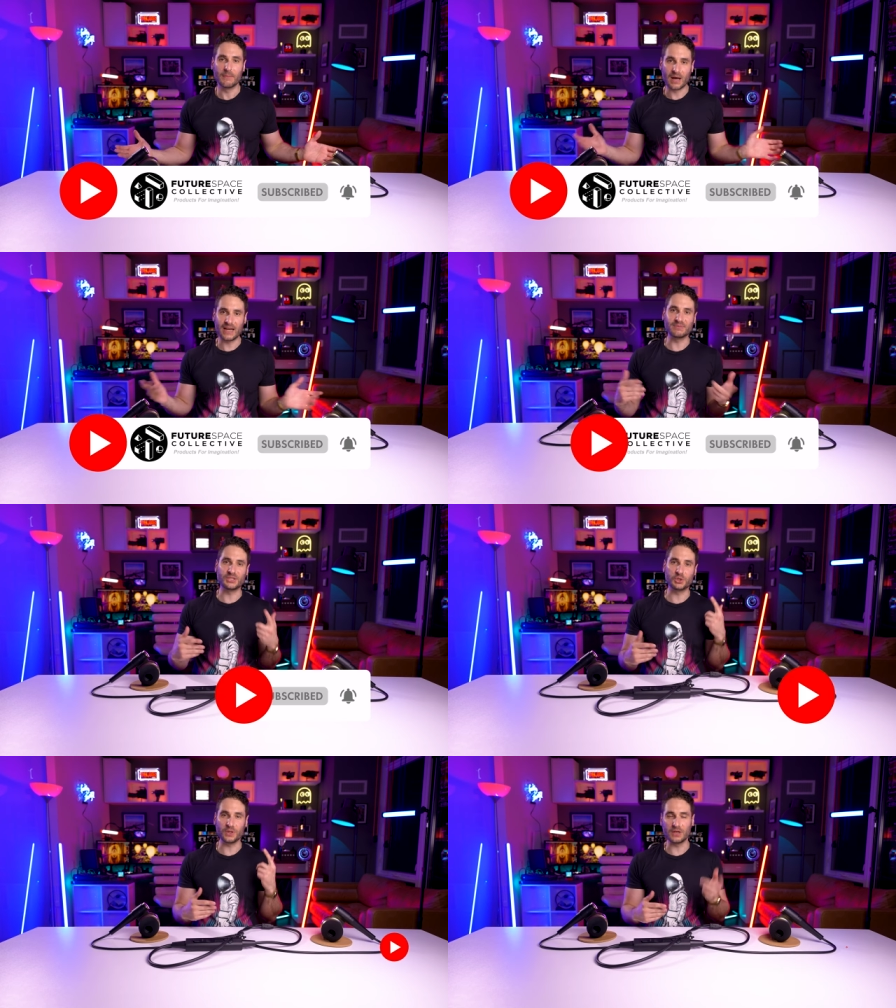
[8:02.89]
My name is
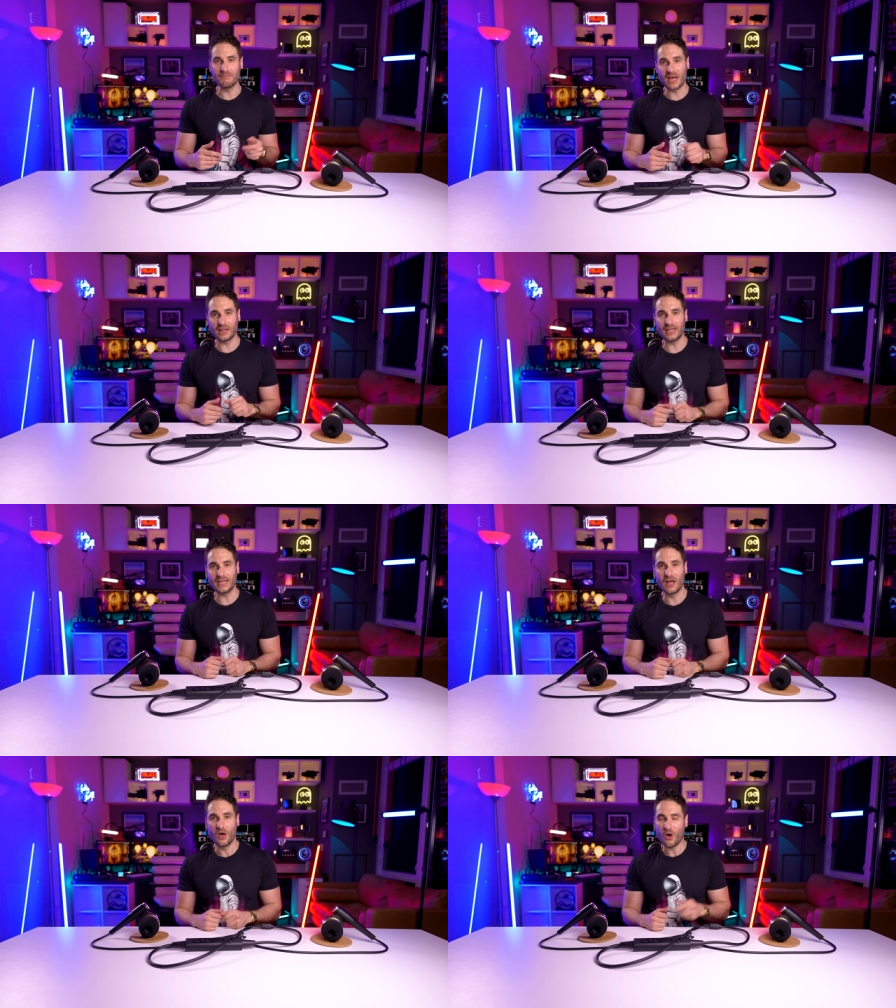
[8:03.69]
Julian
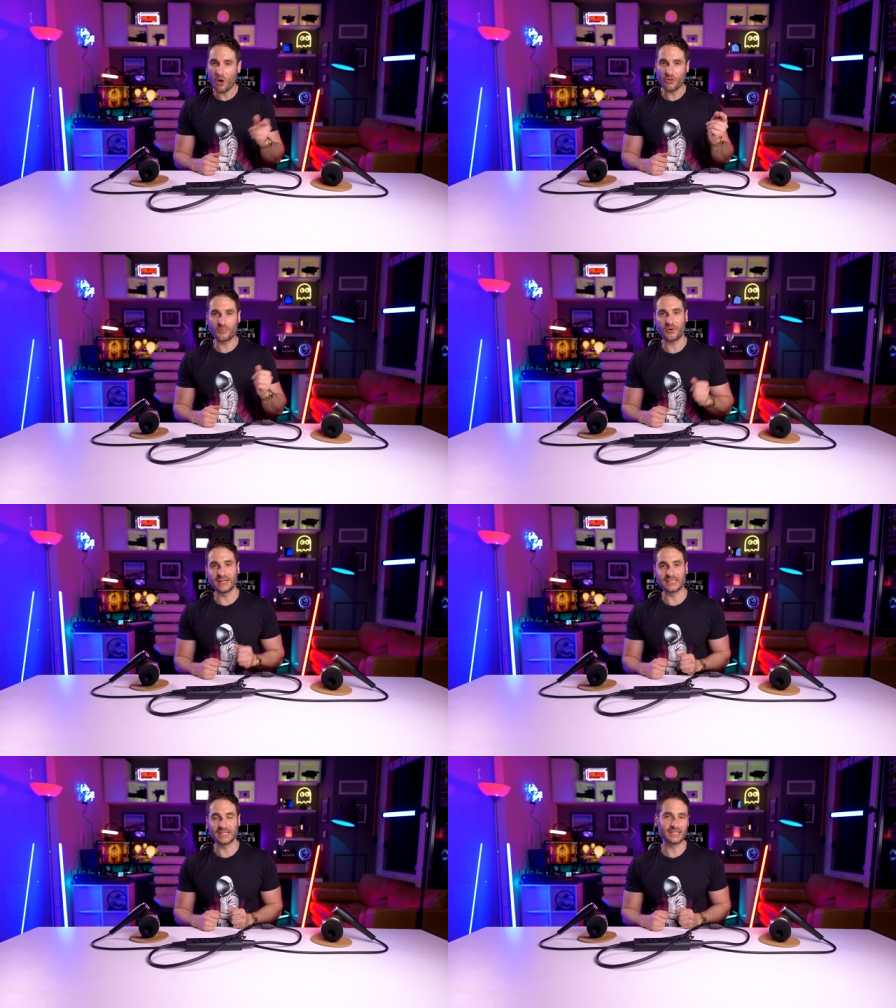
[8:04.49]
Melly. All the
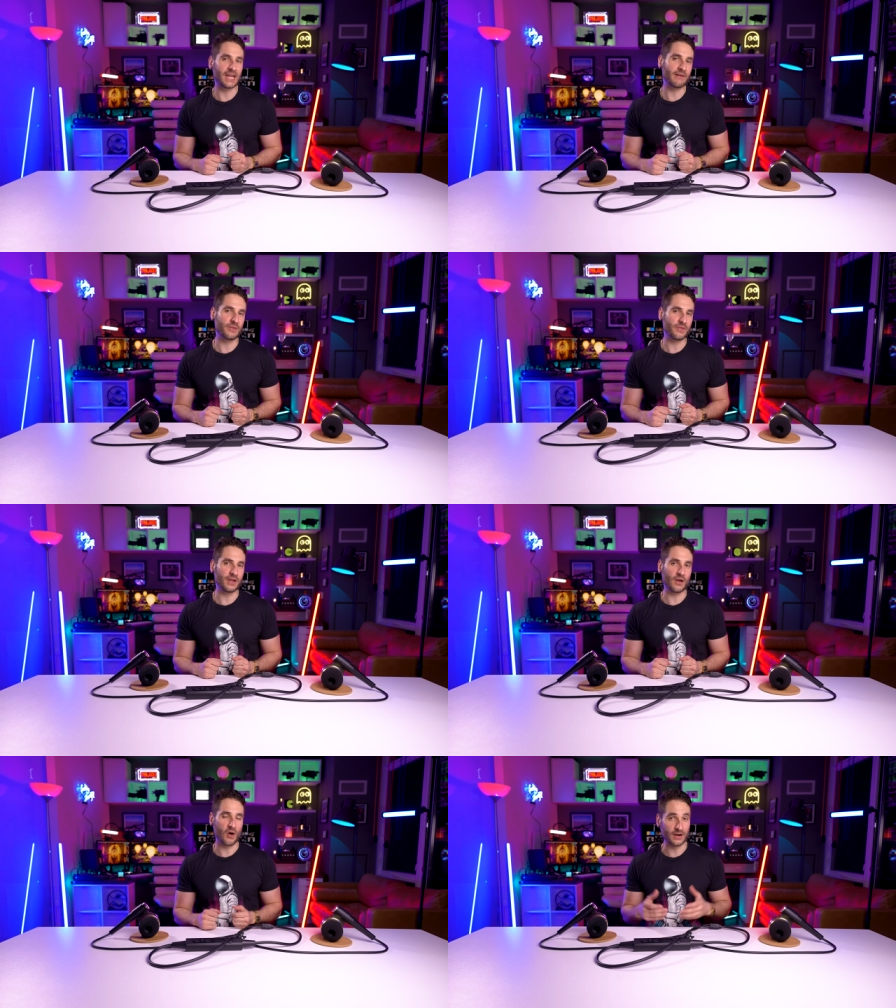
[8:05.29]
price links to
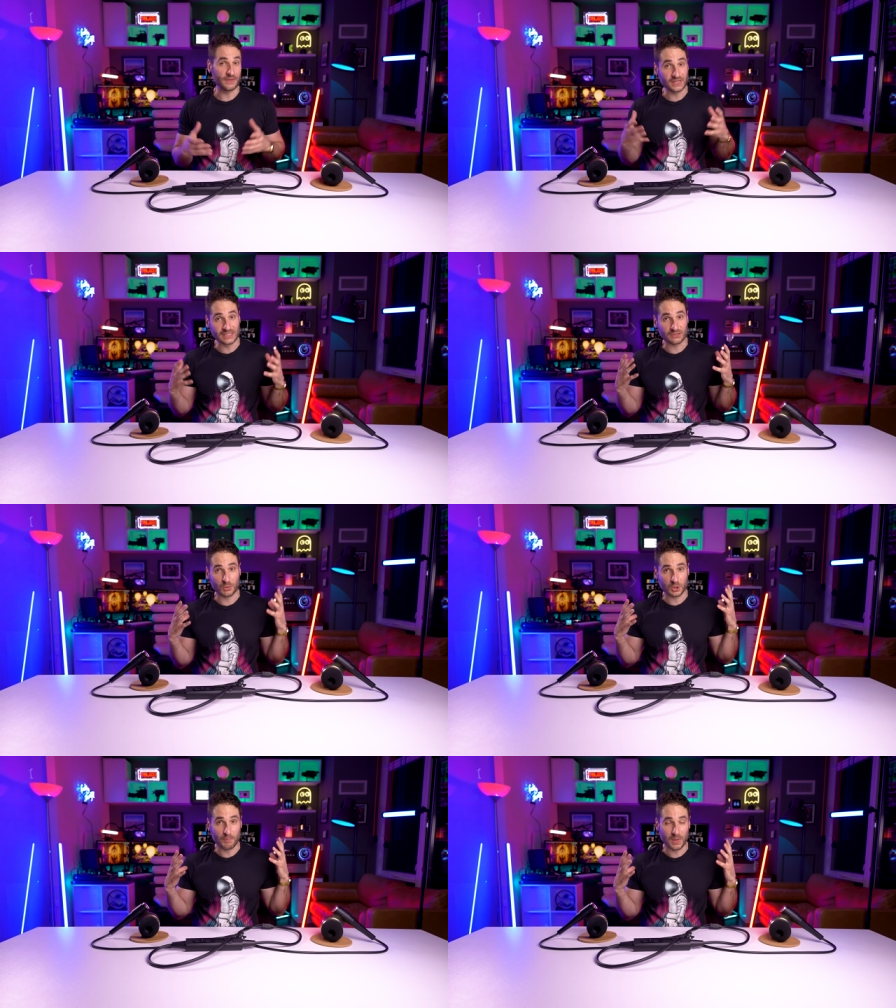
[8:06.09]
everything are in the
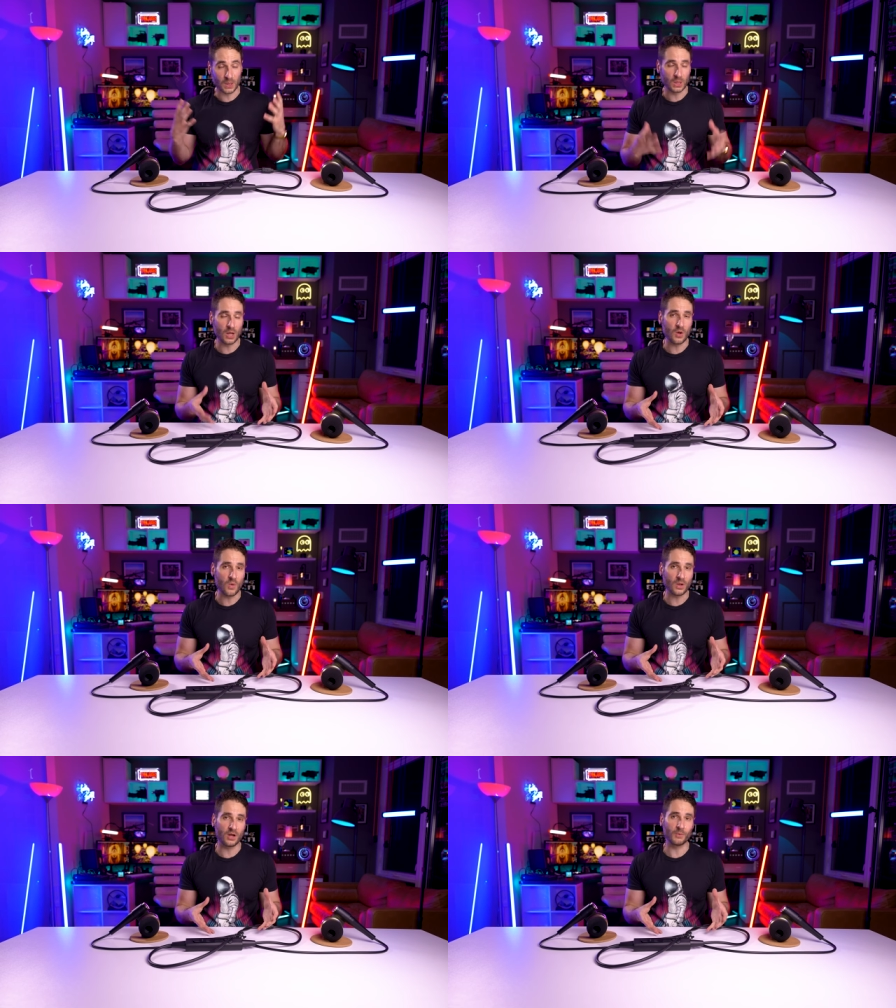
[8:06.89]
description
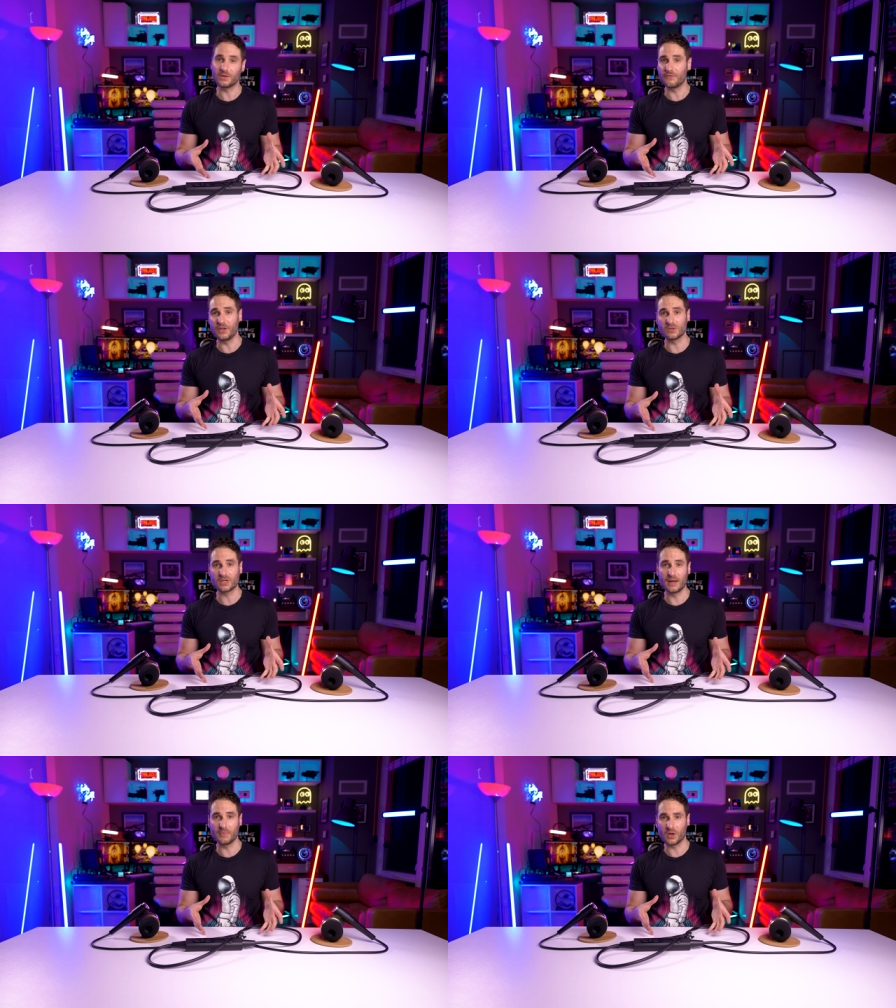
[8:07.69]
below, along with the video
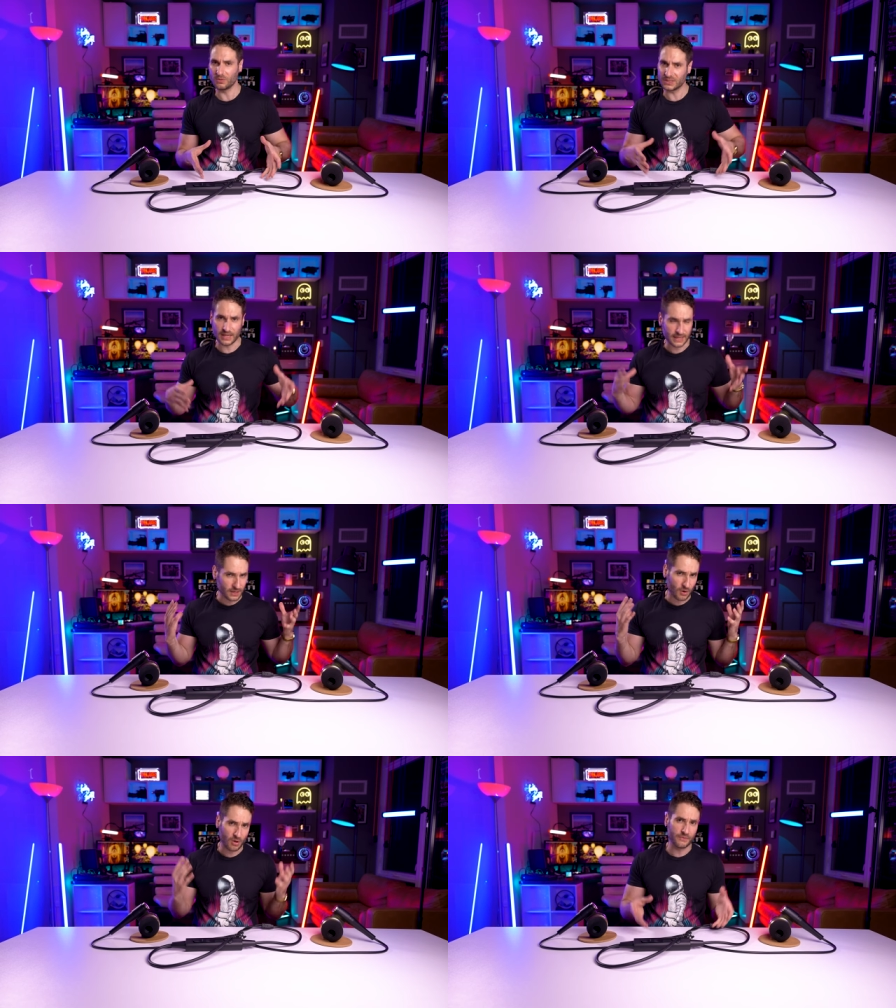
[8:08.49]
time codes, like
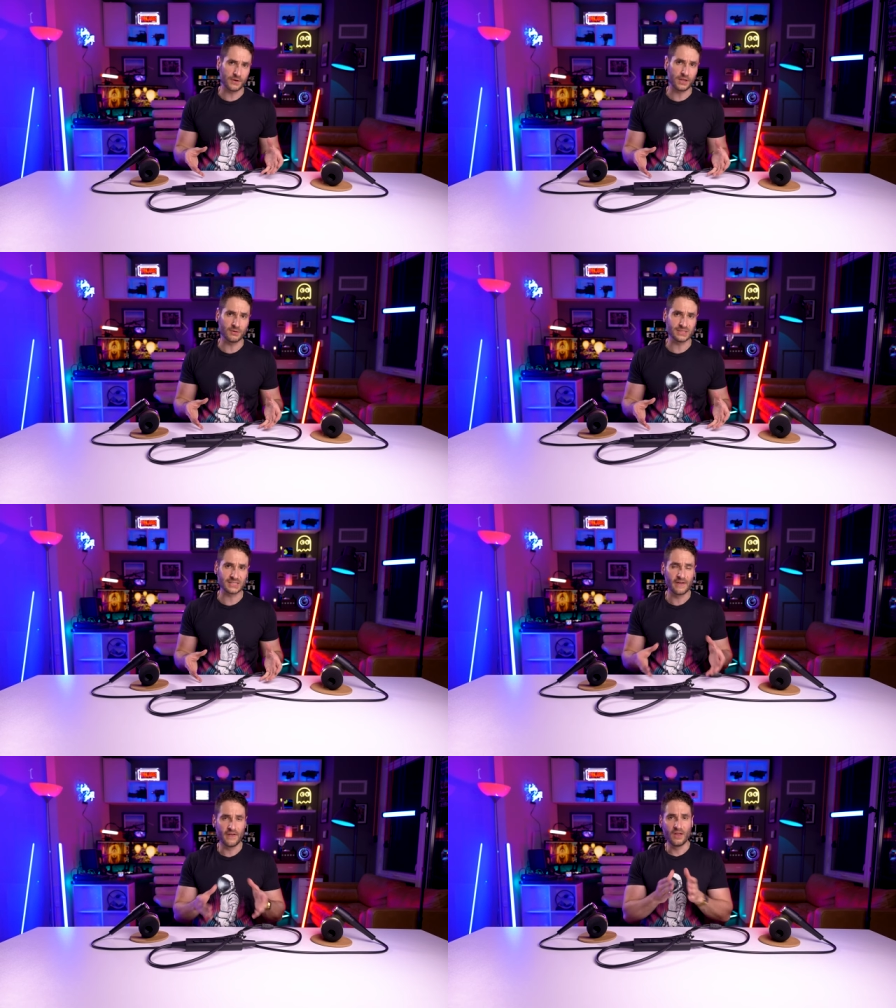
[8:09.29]
in all the
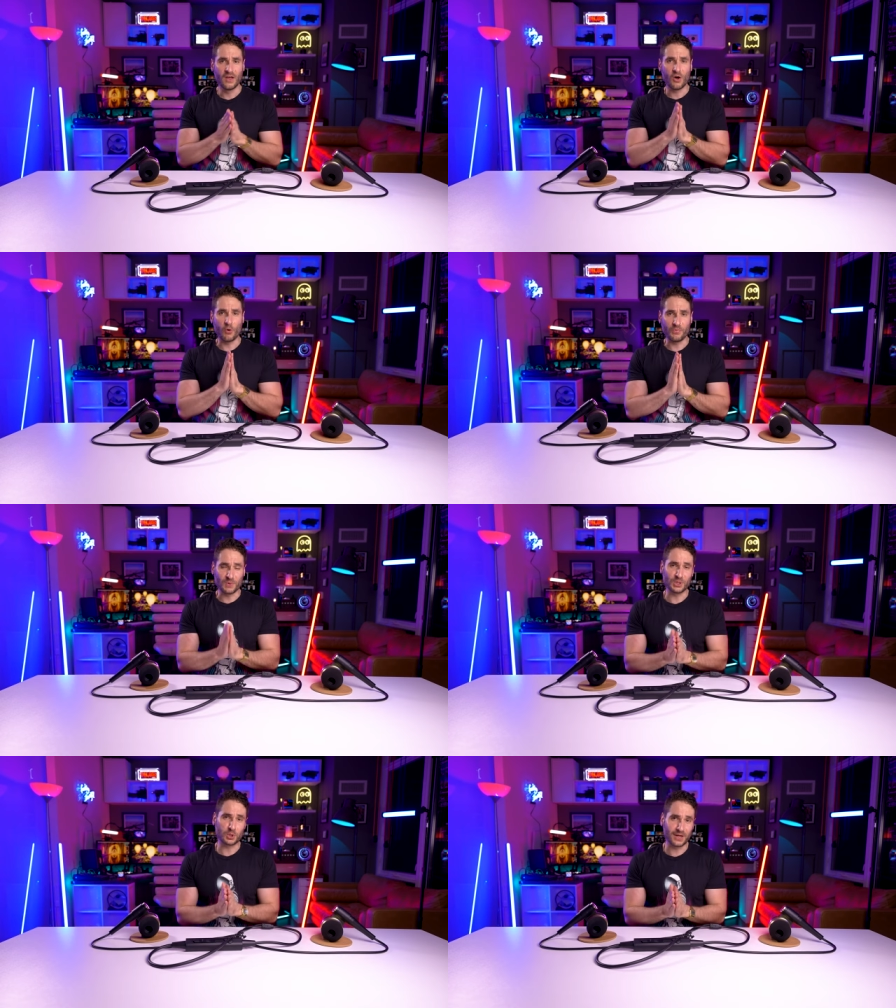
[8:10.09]
videos. Hope
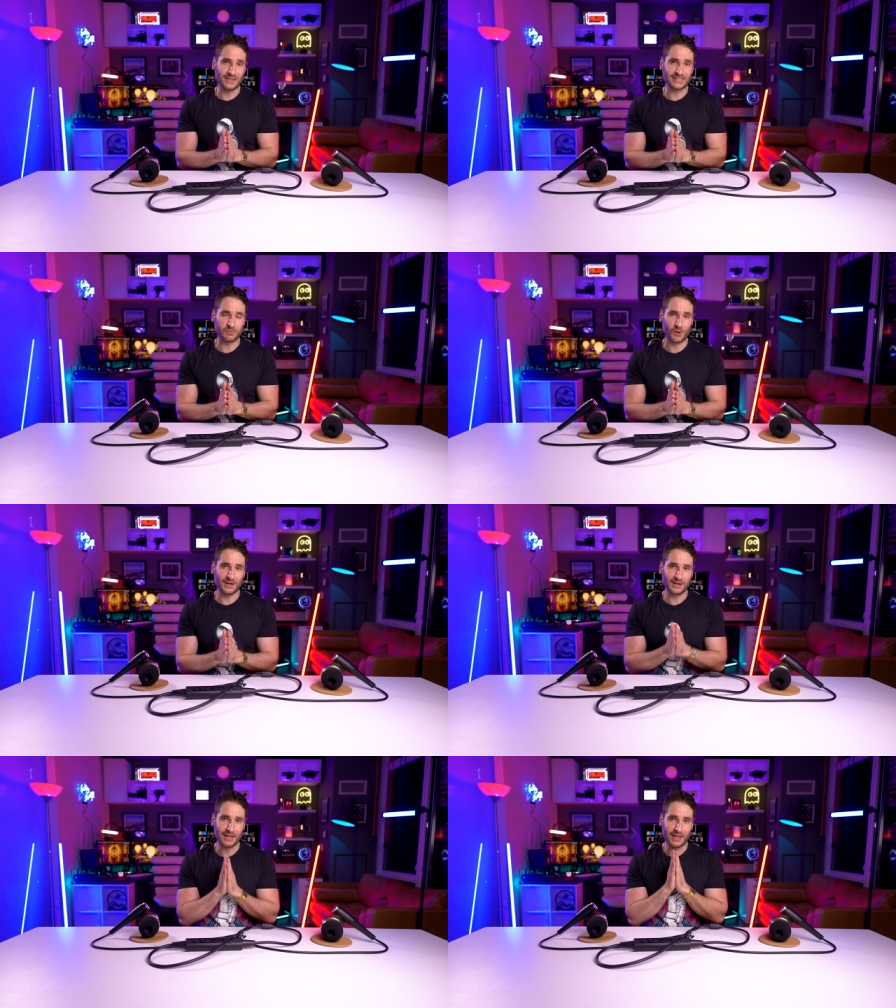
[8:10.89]
you enjoyed this
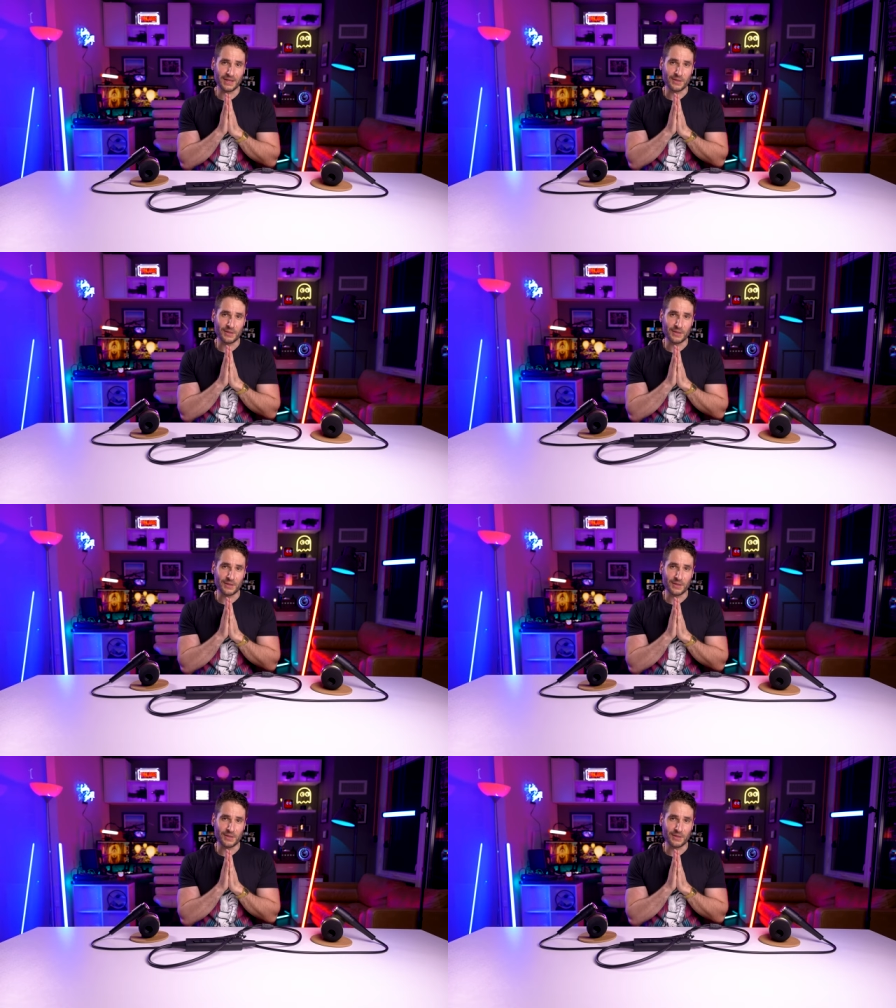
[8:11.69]
one.